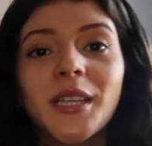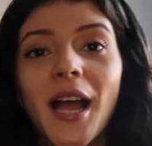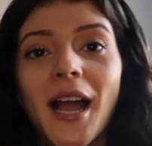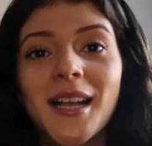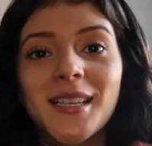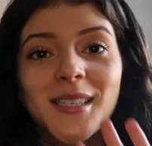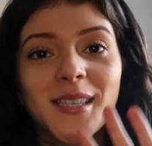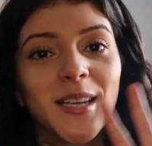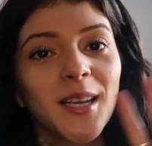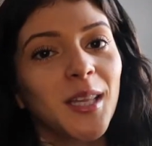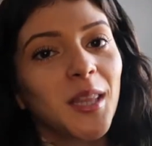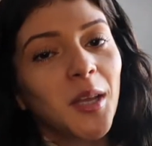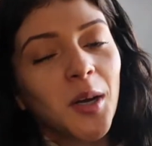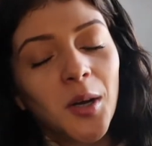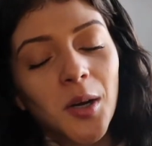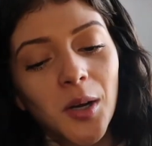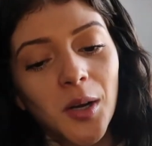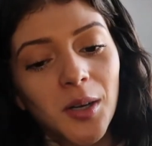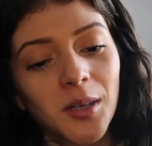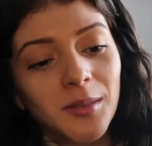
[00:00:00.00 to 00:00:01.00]
Last thing of the
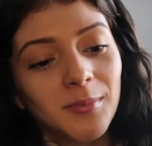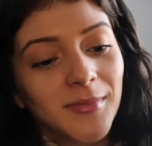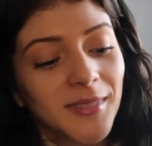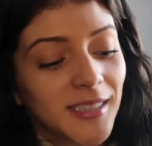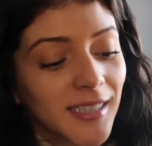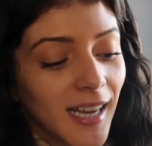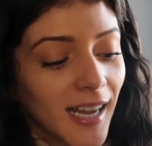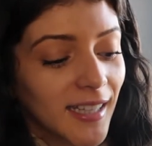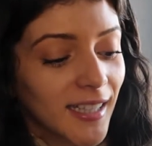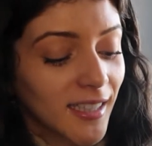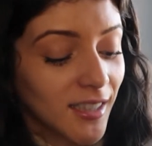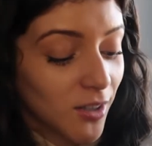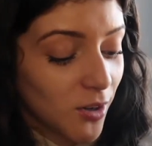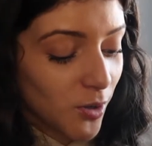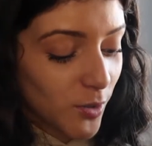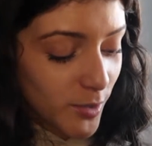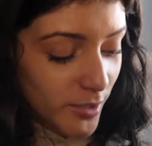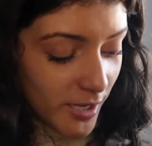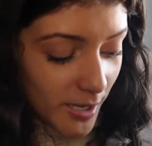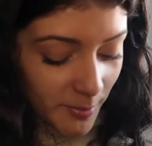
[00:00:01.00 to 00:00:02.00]
haul, sad that the
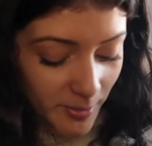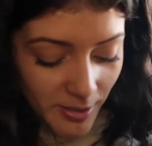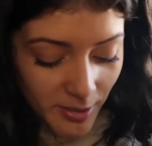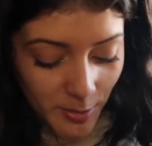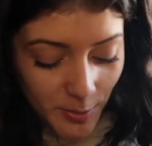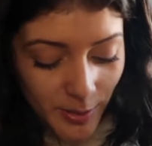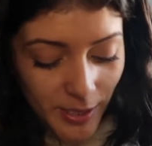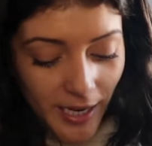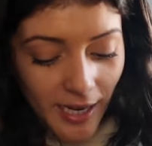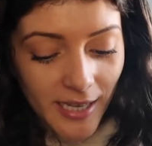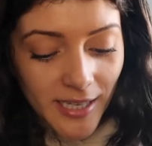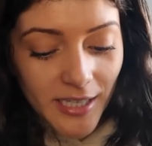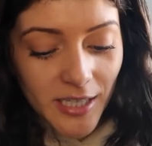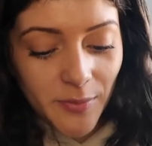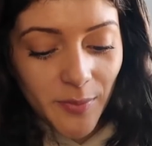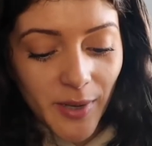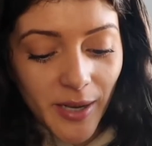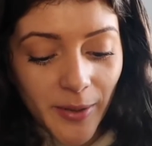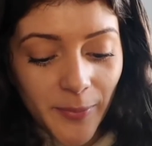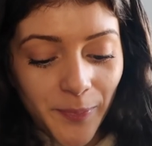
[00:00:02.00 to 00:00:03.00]
haul is coming to an end,
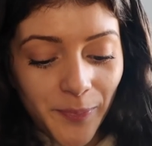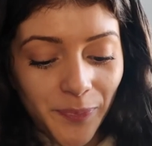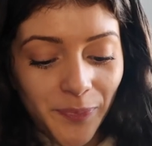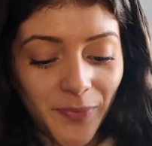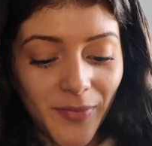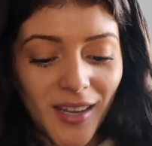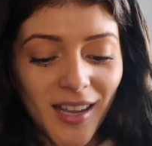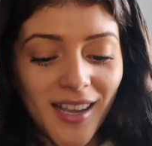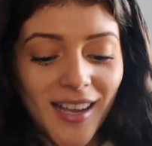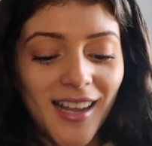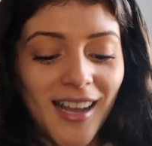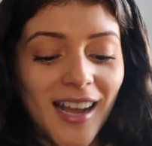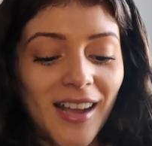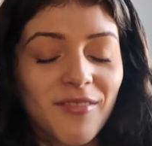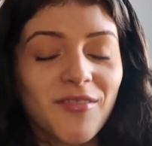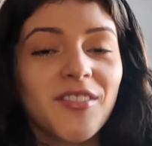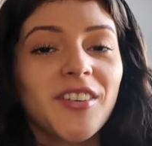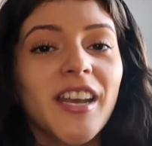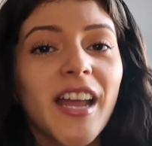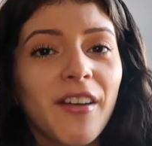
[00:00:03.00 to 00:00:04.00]
but
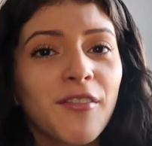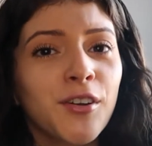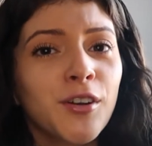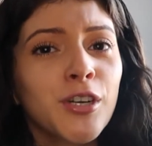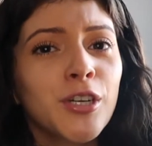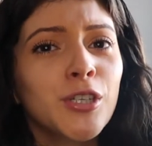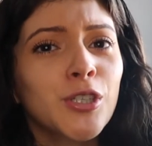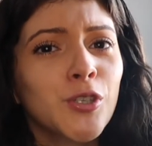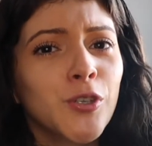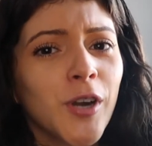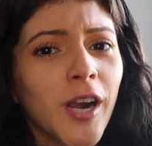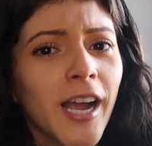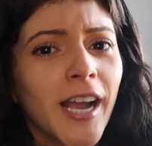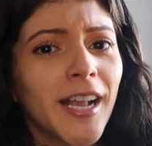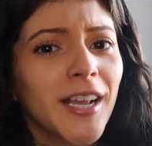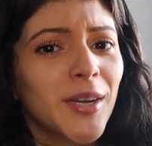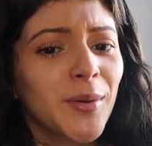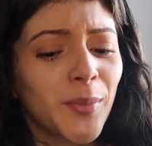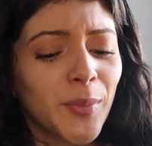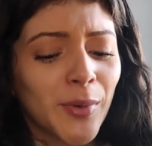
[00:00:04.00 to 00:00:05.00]
never
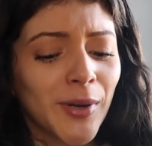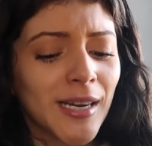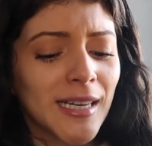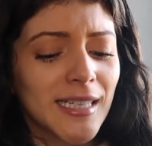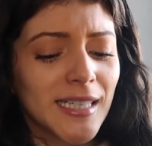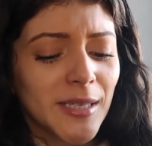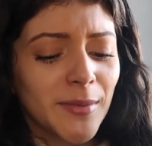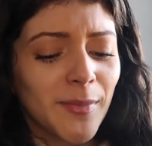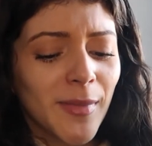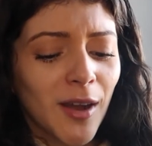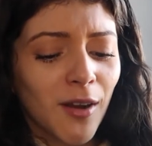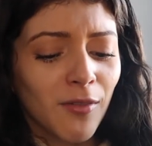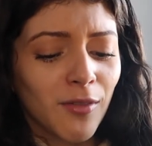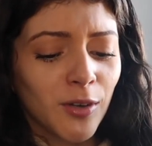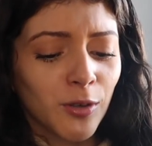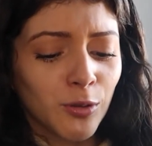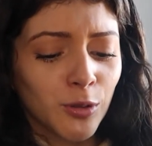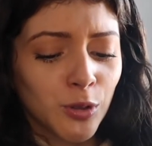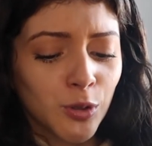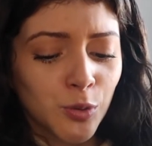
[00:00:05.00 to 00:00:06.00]
tried Brandy
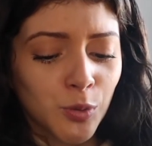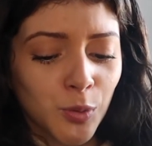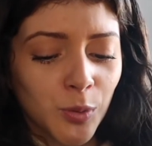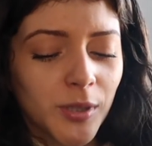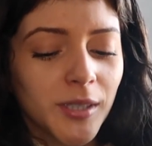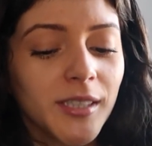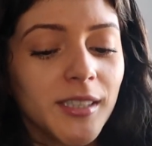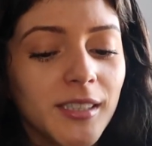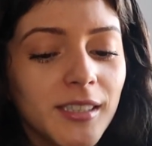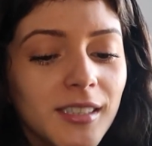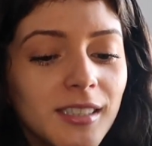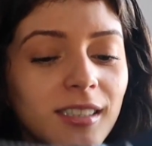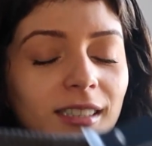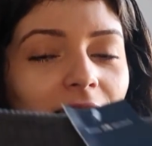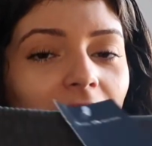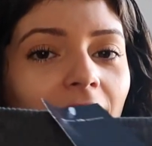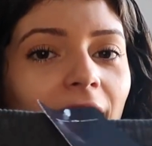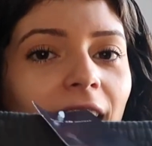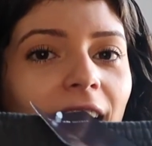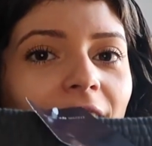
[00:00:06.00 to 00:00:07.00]
Melville shorts
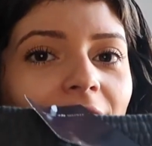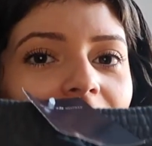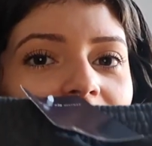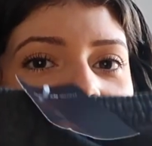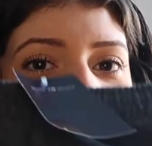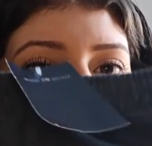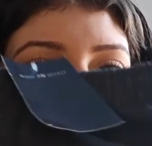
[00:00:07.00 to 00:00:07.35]
and